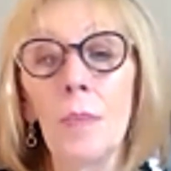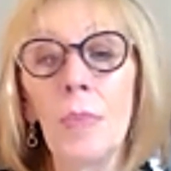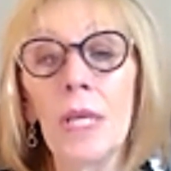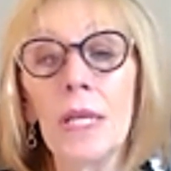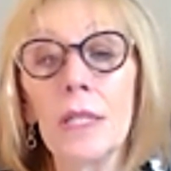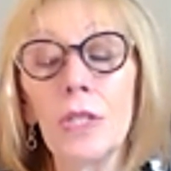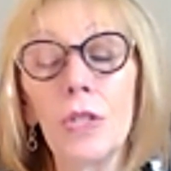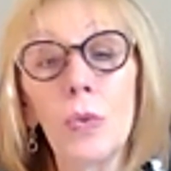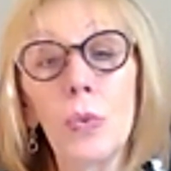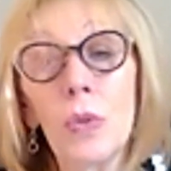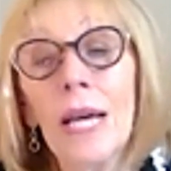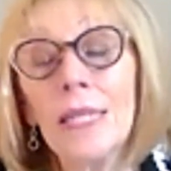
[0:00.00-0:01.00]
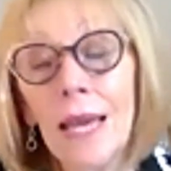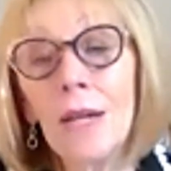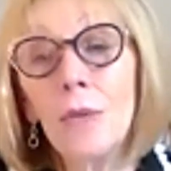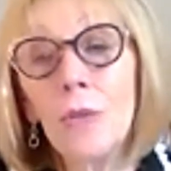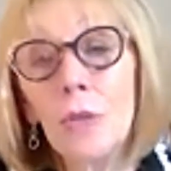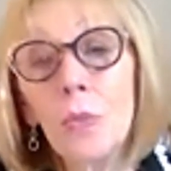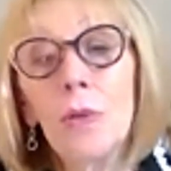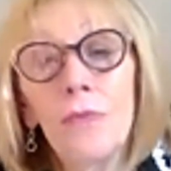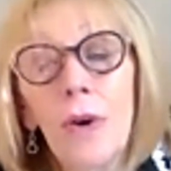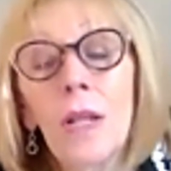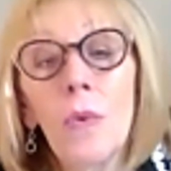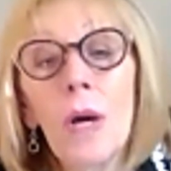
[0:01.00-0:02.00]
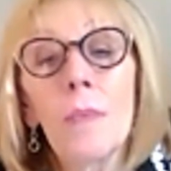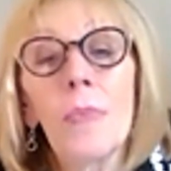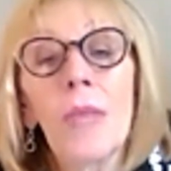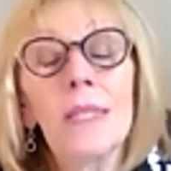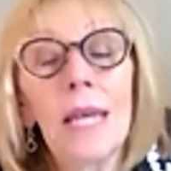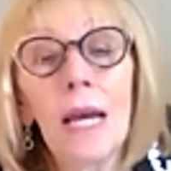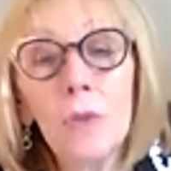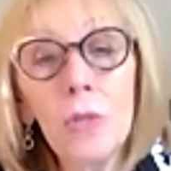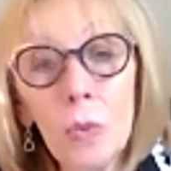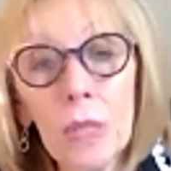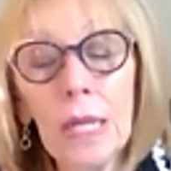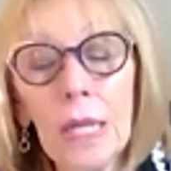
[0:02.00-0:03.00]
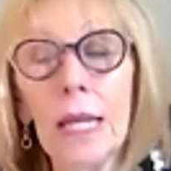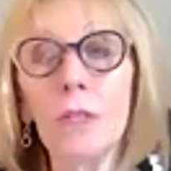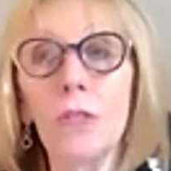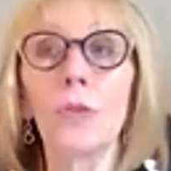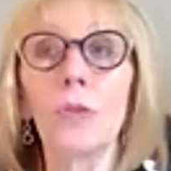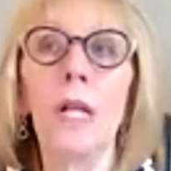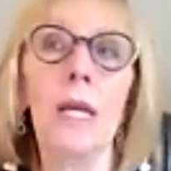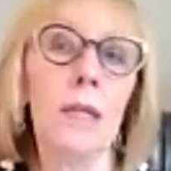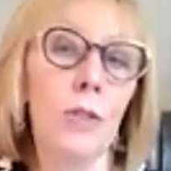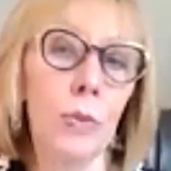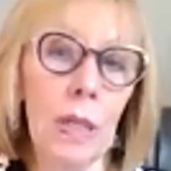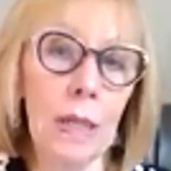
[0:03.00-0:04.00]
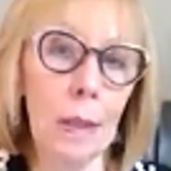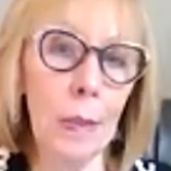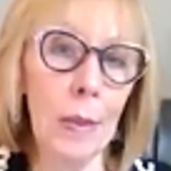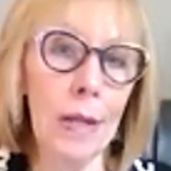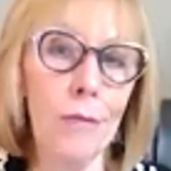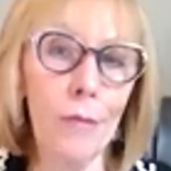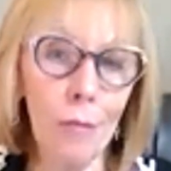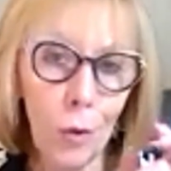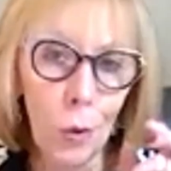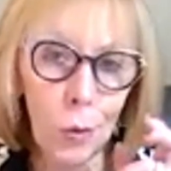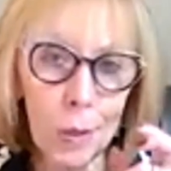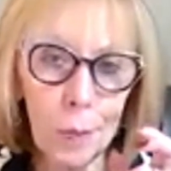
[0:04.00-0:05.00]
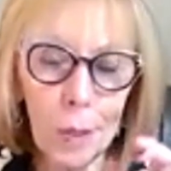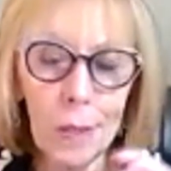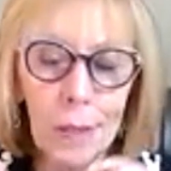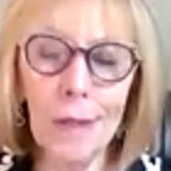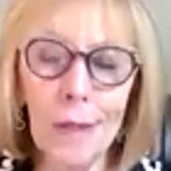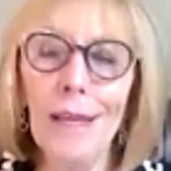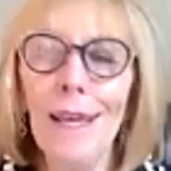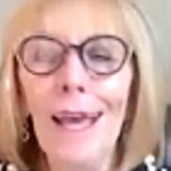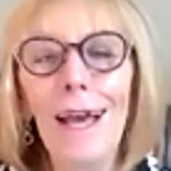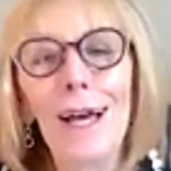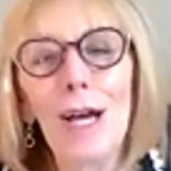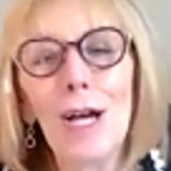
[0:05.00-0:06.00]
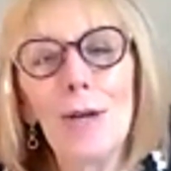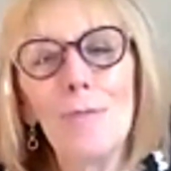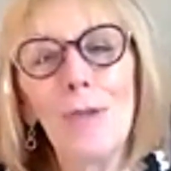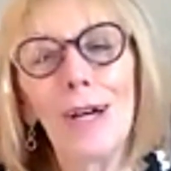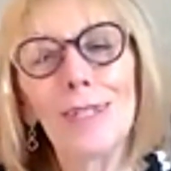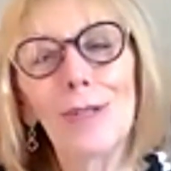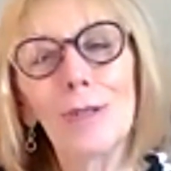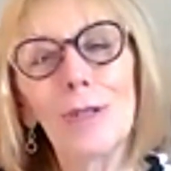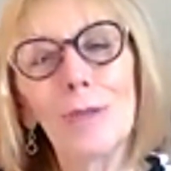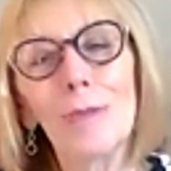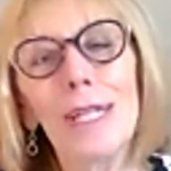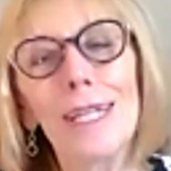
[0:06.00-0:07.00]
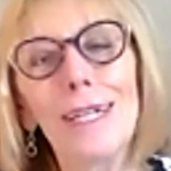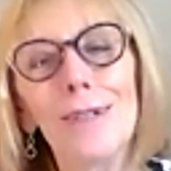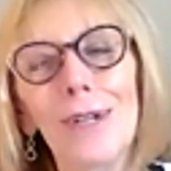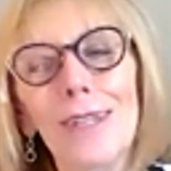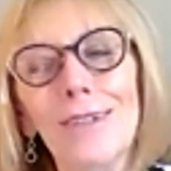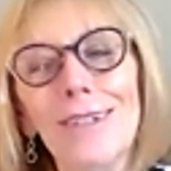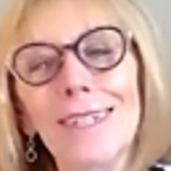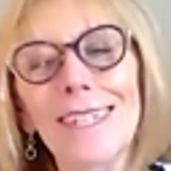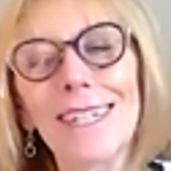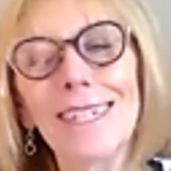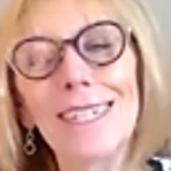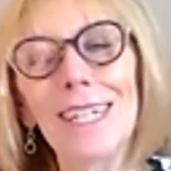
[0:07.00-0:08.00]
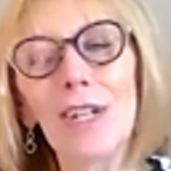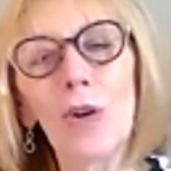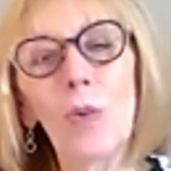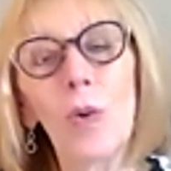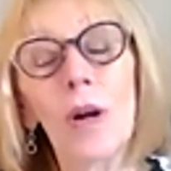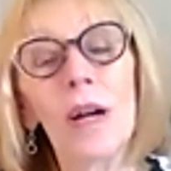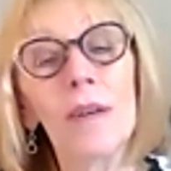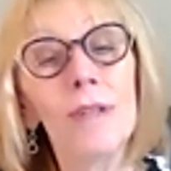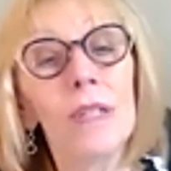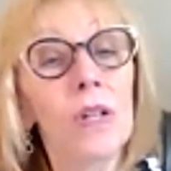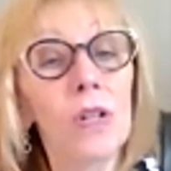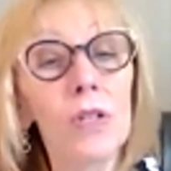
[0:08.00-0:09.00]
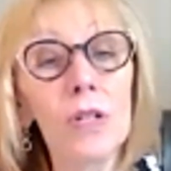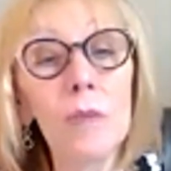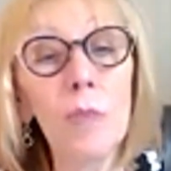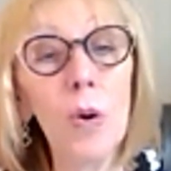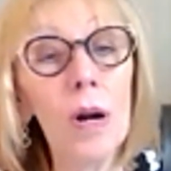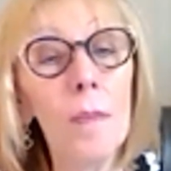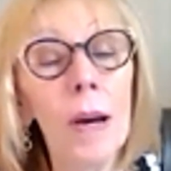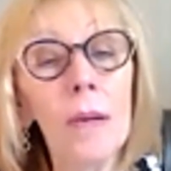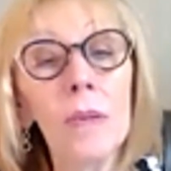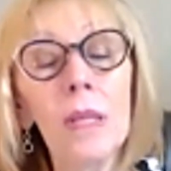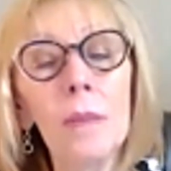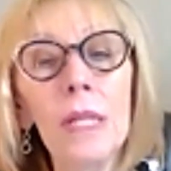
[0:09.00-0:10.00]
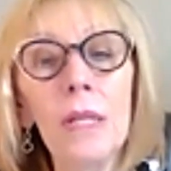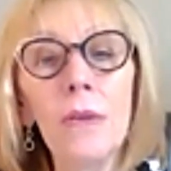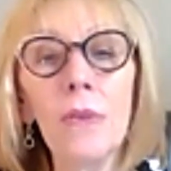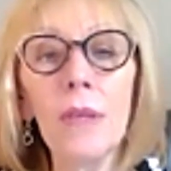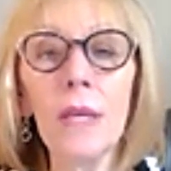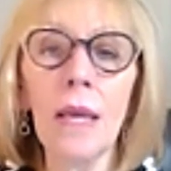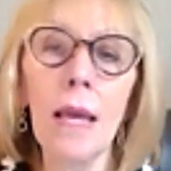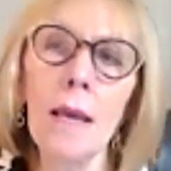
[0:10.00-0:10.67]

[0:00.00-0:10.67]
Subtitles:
Because that's how you will follow up. That's how you will connect. You'll do a little bit of creeping on social media, whether it's LinkedIn or wherever. You learn more about them and you think,